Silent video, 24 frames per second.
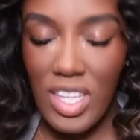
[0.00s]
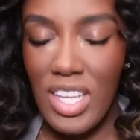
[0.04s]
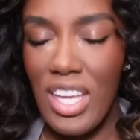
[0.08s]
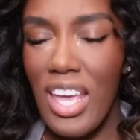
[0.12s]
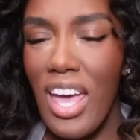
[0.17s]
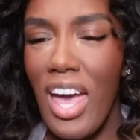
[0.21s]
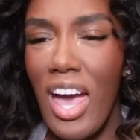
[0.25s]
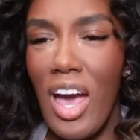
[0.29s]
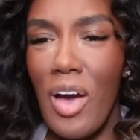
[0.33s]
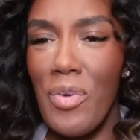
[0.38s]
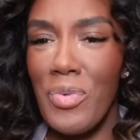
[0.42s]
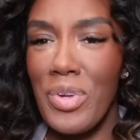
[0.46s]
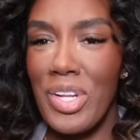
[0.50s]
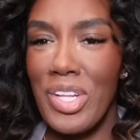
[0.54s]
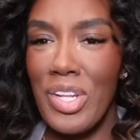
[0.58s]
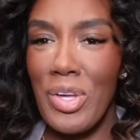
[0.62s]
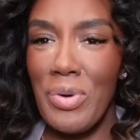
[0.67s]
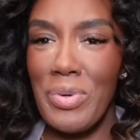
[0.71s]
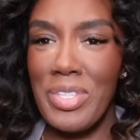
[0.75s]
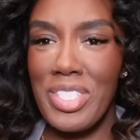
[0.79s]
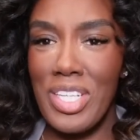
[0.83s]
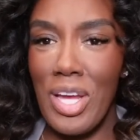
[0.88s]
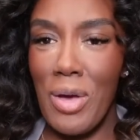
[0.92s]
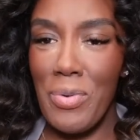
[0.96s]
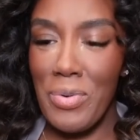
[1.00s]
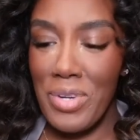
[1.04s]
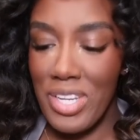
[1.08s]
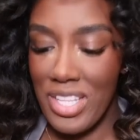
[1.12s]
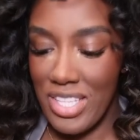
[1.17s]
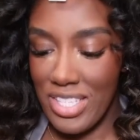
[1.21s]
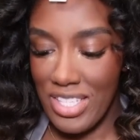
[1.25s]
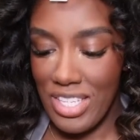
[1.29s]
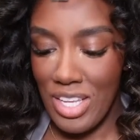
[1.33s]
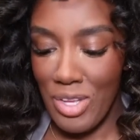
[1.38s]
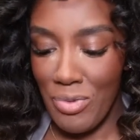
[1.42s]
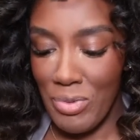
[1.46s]
yeah, I wanna know what y'all wanna
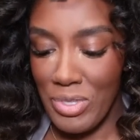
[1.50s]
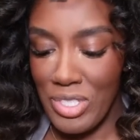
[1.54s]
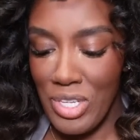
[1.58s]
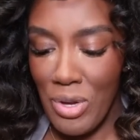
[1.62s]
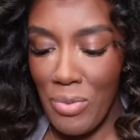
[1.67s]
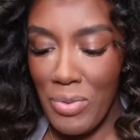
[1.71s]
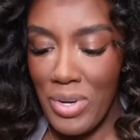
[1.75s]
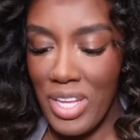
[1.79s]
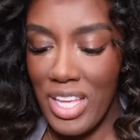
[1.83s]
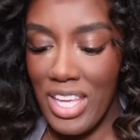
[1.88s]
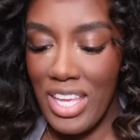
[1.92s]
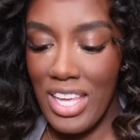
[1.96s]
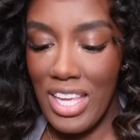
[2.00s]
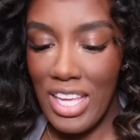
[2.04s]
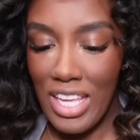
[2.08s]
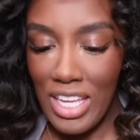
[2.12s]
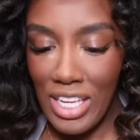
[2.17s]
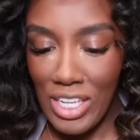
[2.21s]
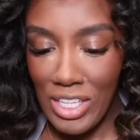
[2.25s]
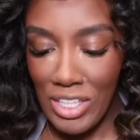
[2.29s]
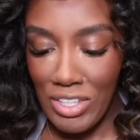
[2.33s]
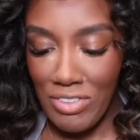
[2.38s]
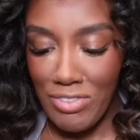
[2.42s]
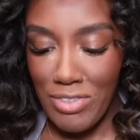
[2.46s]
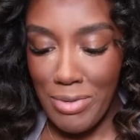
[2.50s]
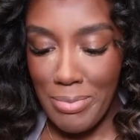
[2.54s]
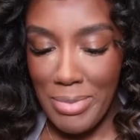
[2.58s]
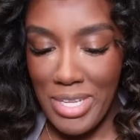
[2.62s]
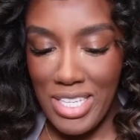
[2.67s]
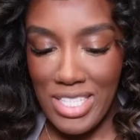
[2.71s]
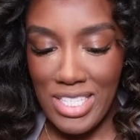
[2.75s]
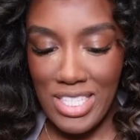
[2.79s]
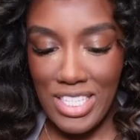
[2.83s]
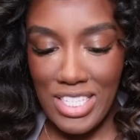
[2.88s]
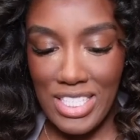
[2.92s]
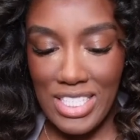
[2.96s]
see, what y'all wanna hear from
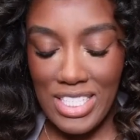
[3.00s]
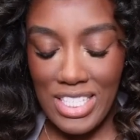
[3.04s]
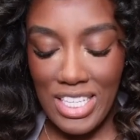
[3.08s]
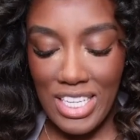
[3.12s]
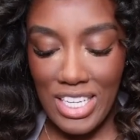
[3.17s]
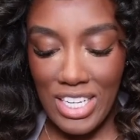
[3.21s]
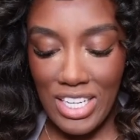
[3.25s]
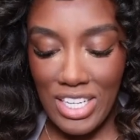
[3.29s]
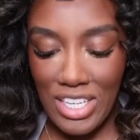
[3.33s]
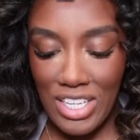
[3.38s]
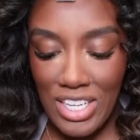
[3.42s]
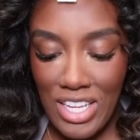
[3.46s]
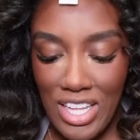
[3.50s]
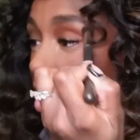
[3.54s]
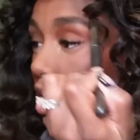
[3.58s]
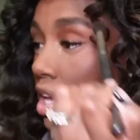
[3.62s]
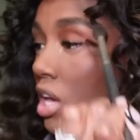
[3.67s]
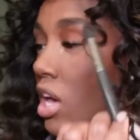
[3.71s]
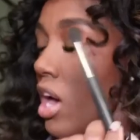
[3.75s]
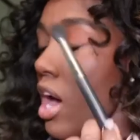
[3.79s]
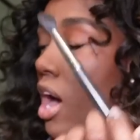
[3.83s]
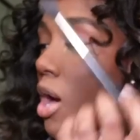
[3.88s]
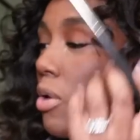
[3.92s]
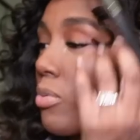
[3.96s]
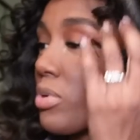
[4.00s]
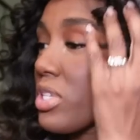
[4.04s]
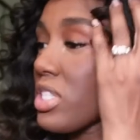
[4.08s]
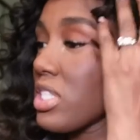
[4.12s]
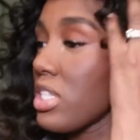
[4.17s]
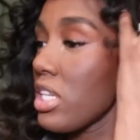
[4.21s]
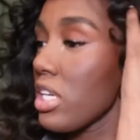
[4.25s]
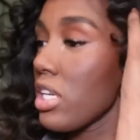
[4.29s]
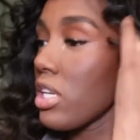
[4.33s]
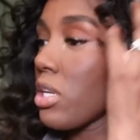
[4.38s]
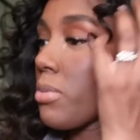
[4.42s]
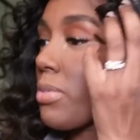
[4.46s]
us this year. I was
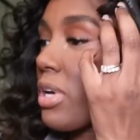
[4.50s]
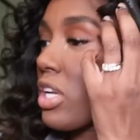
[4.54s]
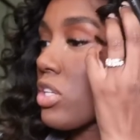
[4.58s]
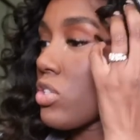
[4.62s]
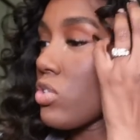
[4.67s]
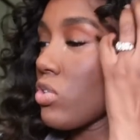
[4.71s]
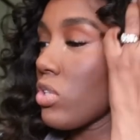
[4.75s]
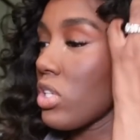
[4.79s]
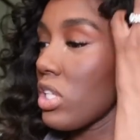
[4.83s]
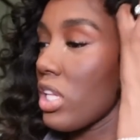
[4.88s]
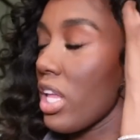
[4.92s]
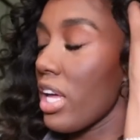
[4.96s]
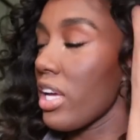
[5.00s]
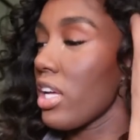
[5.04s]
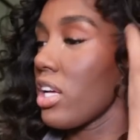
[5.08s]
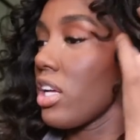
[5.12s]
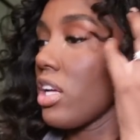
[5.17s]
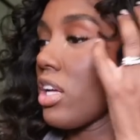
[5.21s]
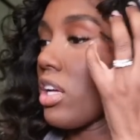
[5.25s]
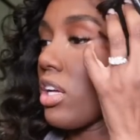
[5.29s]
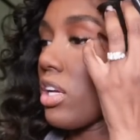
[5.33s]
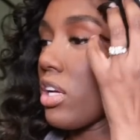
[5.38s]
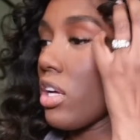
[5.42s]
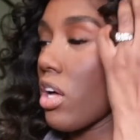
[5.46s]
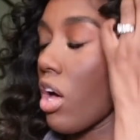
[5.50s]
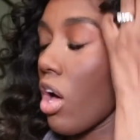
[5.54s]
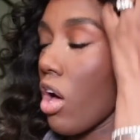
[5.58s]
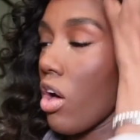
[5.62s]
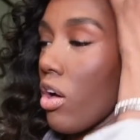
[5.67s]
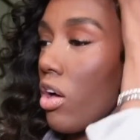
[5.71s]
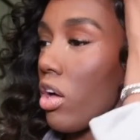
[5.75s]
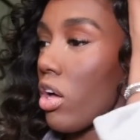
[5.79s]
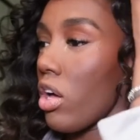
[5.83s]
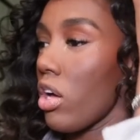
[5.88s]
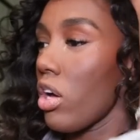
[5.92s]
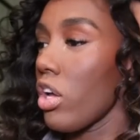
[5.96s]
thinking about doing like a,
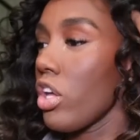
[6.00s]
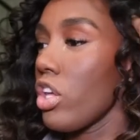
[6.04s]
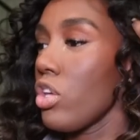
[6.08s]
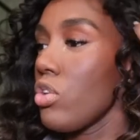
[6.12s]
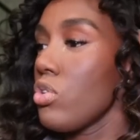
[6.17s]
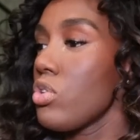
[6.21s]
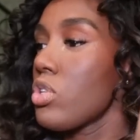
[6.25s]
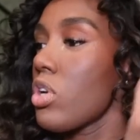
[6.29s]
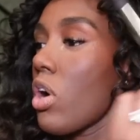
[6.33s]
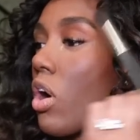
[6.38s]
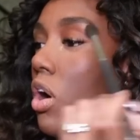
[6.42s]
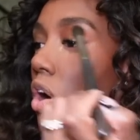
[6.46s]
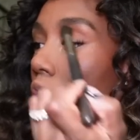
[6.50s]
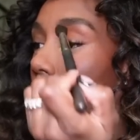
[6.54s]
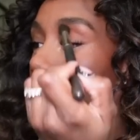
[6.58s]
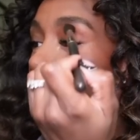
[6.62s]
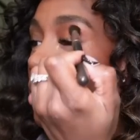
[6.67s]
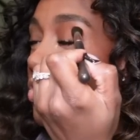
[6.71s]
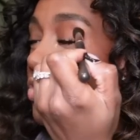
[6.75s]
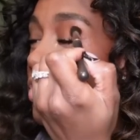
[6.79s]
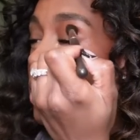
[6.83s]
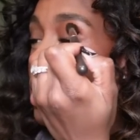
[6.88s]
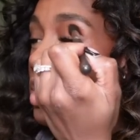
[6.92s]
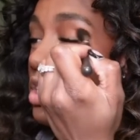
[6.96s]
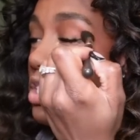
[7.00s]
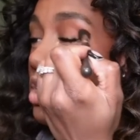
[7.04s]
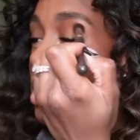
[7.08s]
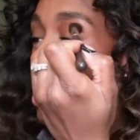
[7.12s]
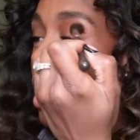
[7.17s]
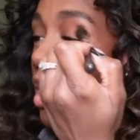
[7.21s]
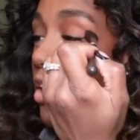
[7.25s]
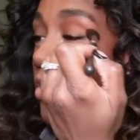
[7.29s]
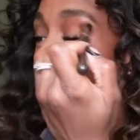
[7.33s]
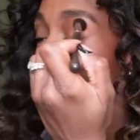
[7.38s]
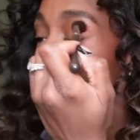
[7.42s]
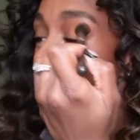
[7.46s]
a, huge haul of things
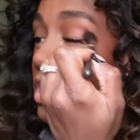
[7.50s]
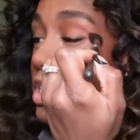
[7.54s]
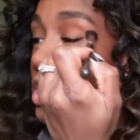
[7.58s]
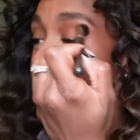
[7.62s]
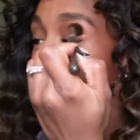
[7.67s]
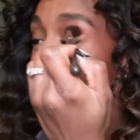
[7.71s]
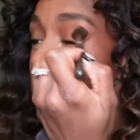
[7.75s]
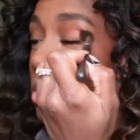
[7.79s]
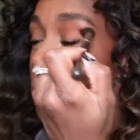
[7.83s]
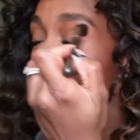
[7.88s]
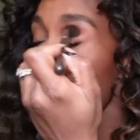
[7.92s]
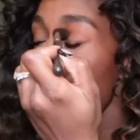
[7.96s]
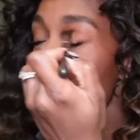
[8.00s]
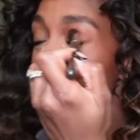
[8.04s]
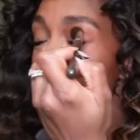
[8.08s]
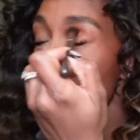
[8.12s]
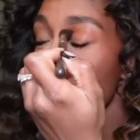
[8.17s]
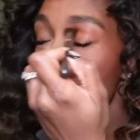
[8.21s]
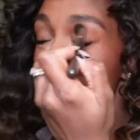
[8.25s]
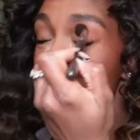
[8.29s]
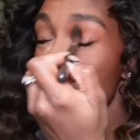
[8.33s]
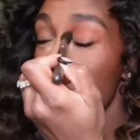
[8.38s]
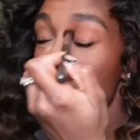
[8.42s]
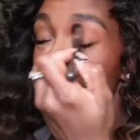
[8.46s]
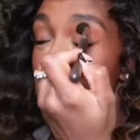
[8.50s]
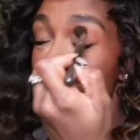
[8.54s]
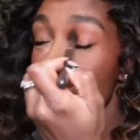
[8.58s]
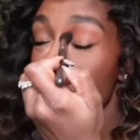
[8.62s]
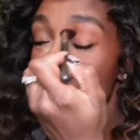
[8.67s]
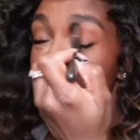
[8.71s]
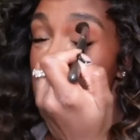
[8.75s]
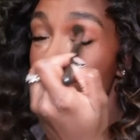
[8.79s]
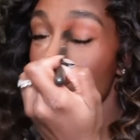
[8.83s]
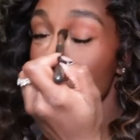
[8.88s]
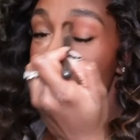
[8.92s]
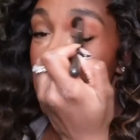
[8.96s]
that I've recently purchased. Not
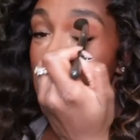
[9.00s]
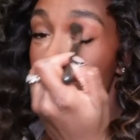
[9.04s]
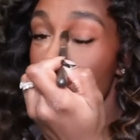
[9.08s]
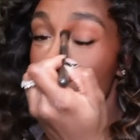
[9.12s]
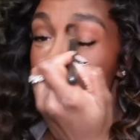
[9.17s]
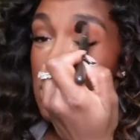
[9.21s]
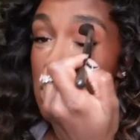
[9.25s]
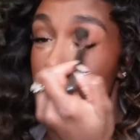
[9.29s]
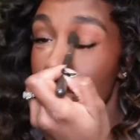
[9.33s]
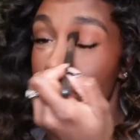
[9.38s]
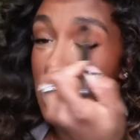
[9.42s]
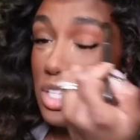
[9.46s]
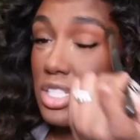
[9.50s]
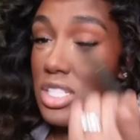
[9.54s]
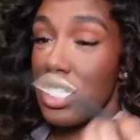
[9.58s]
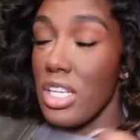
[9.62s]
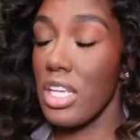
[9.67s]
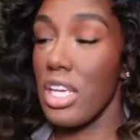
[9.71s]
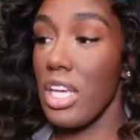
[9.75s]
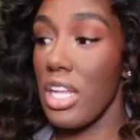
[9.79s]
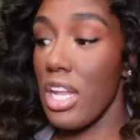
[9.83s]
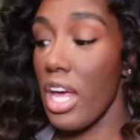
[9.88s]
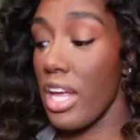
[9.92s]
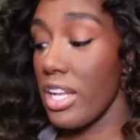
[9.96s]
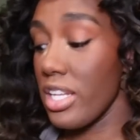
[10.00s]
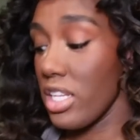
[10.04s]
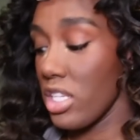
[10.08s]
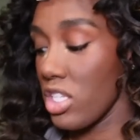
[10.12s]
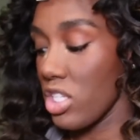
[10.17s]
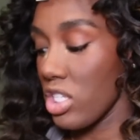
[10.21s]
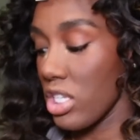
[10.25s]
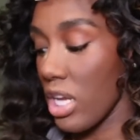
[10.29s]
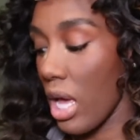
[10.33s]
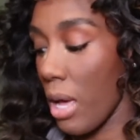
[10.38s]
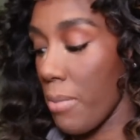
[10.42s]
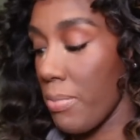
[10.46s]
recently purchased because again, I
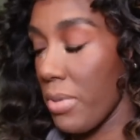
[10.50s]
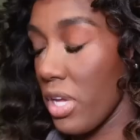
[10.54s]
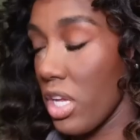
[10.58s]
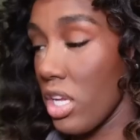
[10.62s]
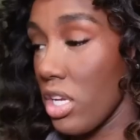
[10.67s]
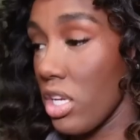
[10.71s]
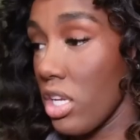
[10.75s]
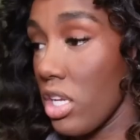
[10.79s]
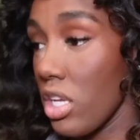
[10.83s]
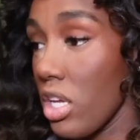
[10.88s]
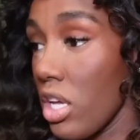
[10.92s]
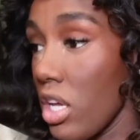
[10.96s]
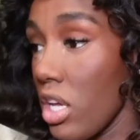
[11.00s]
didn't shop in